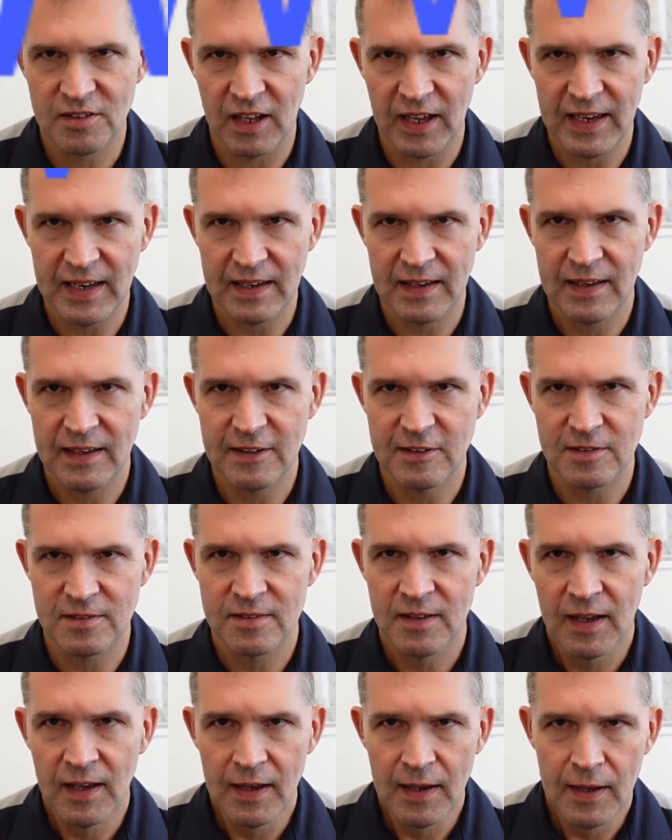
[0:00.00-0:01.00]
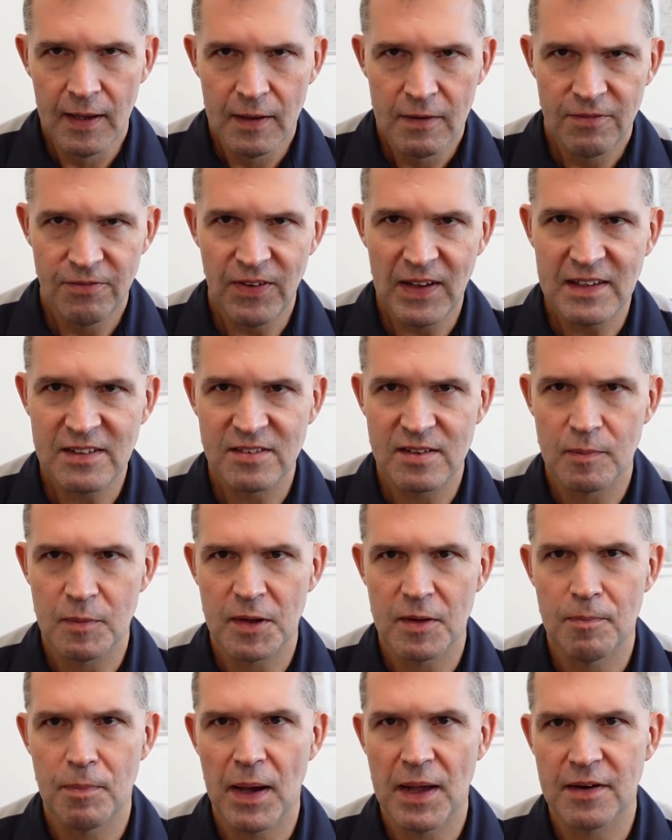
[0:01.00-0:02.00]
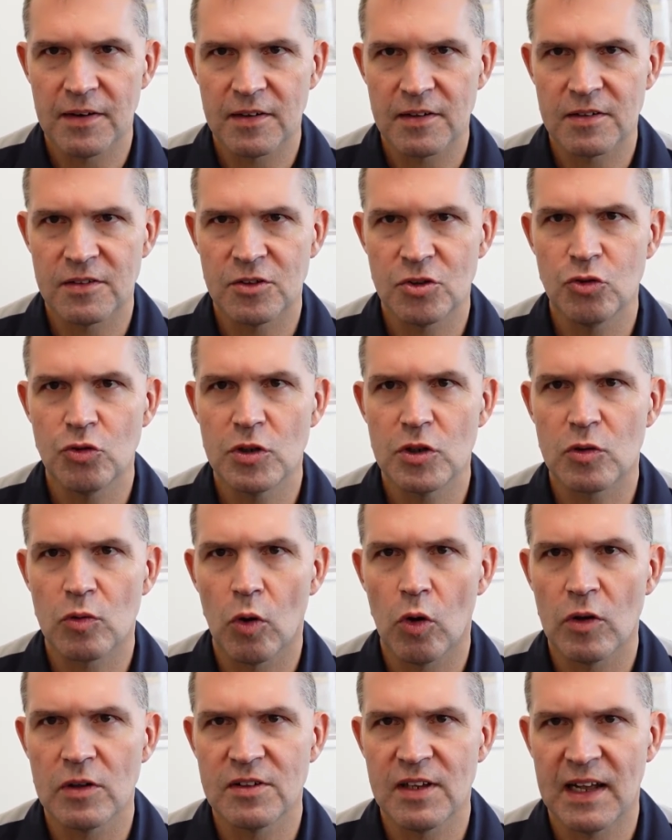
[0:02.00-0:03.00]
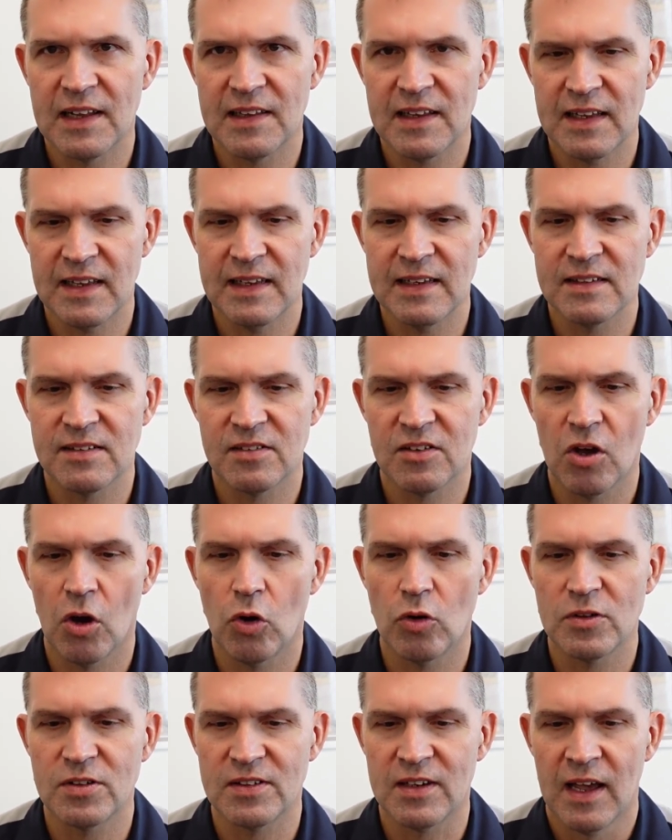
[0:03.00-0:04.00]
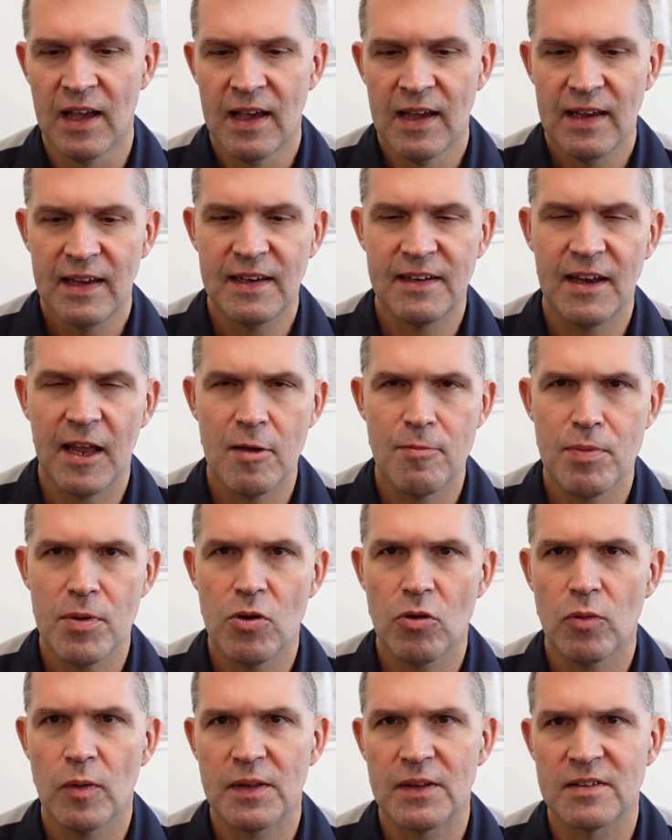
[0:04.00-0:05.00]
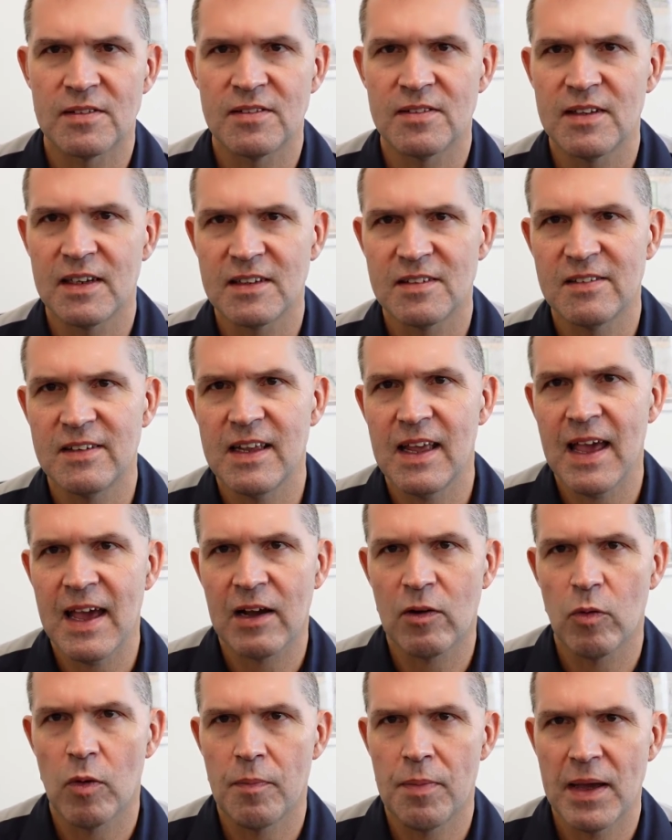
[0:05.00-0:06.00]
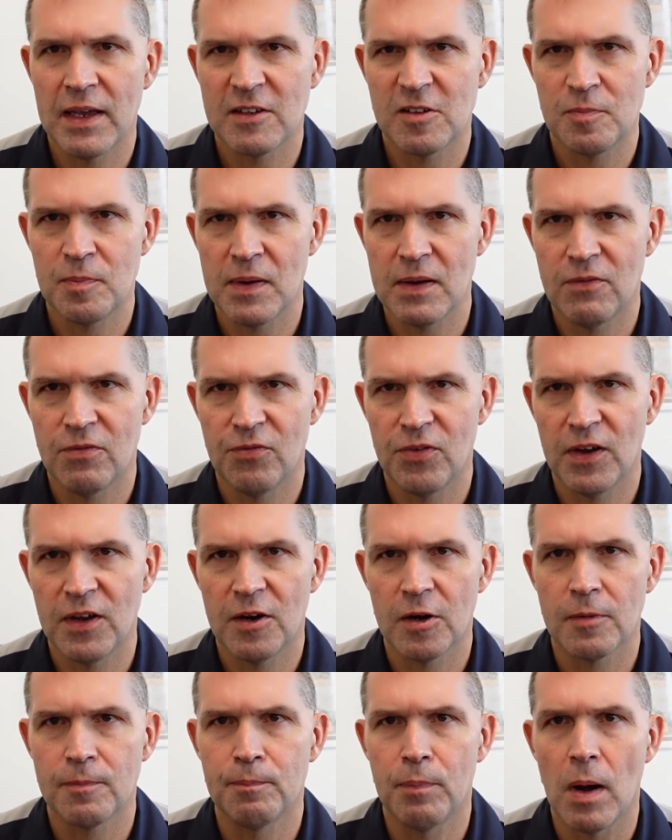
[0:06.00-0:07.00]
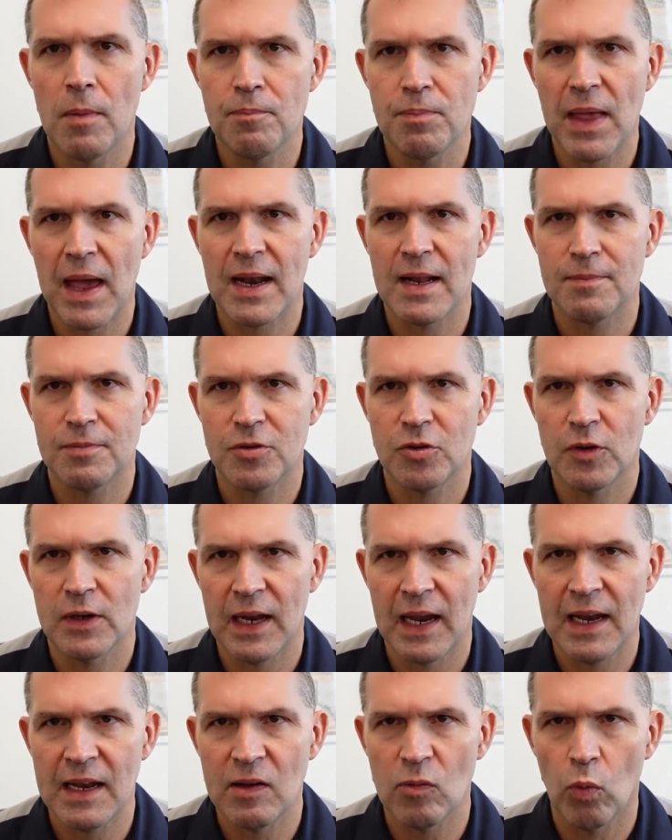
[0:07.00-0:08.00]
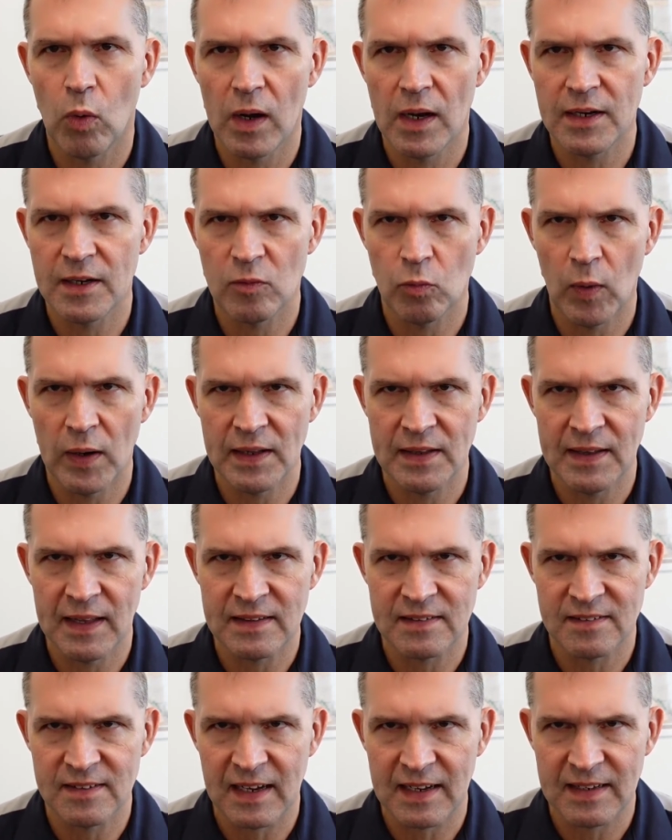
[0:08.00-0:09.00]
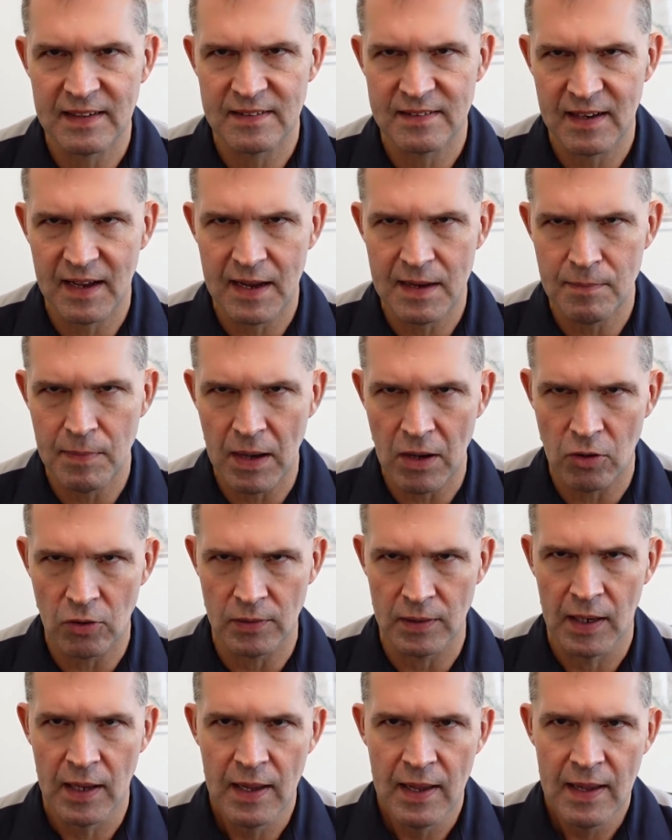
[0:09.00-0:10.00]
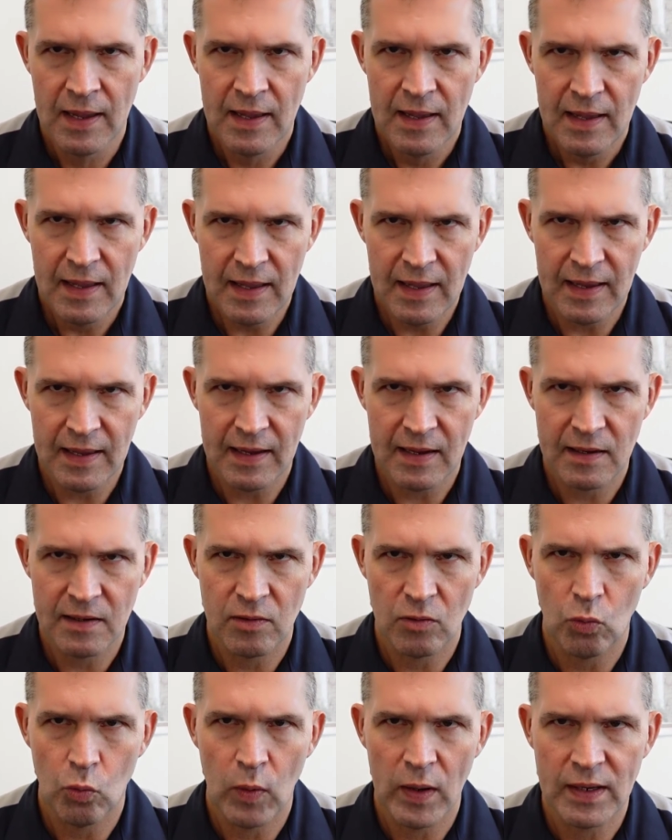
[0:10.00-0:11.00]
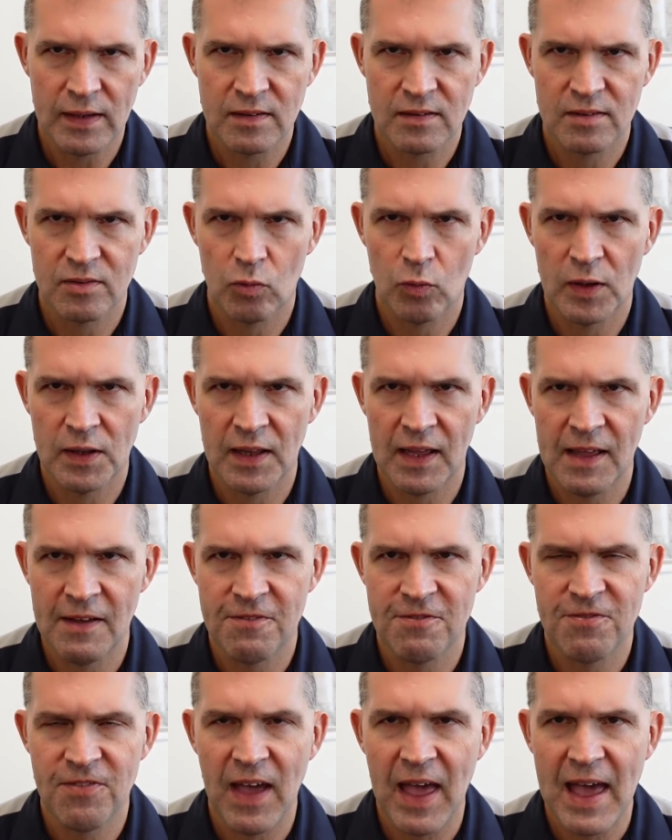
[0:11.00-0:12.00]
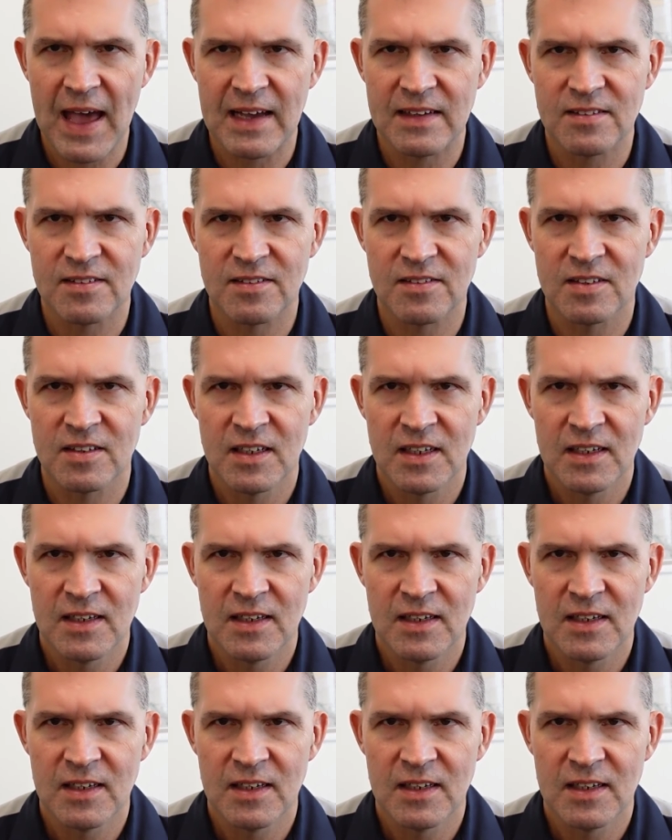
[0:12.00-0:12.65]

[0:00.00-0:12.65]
like he's faced some of the better two-year-olds on the East Coast. He debuted with a 60 Equivay speed figure, bumped that up to an 81 in winning that second time out, and went with a fast